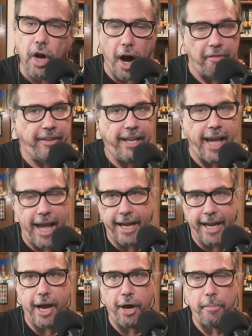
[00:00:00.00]
Coffee
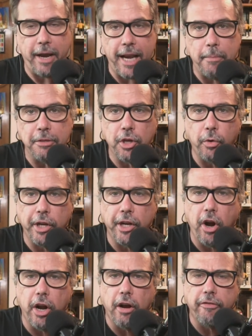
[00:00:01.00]
Hangout. My name is Tony
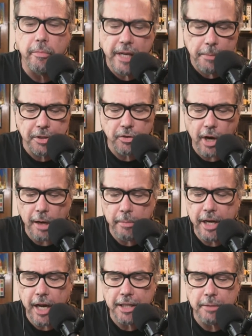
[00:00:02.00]
Darnell from
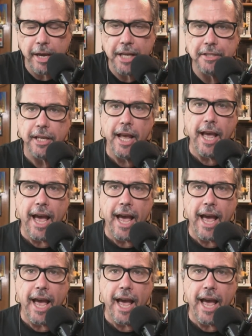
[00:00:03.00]
deepastronomy.space.